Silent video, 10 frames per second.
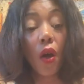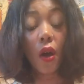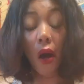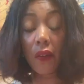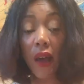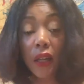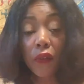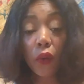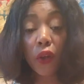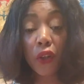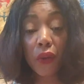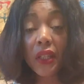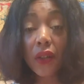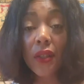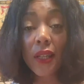A lot of you are
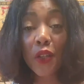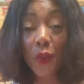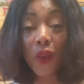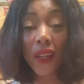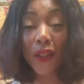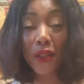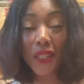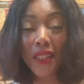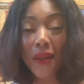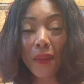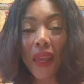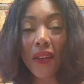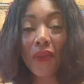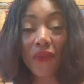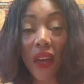using your sexual energy to
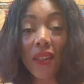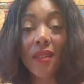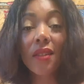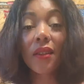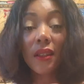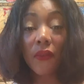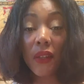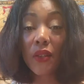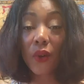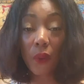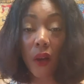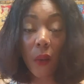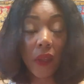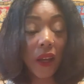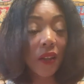manifest in the physical
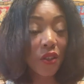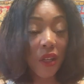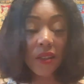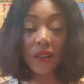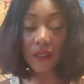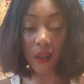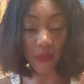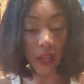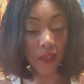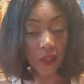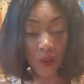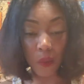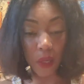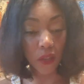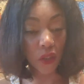realm. And I just love that so
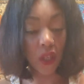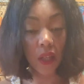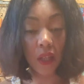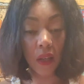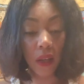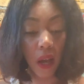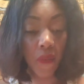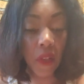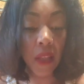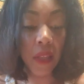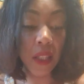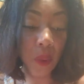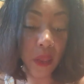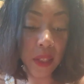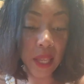much. I feel like that's
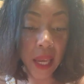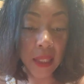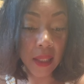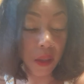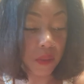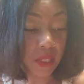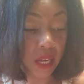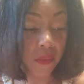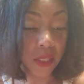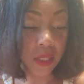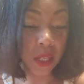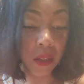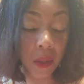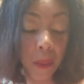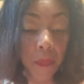why this Ace of Staves is
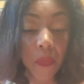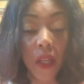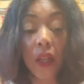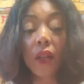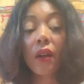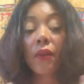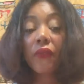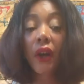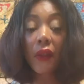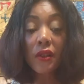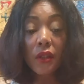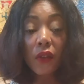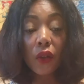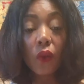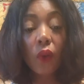here. And for others of
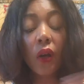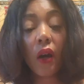you,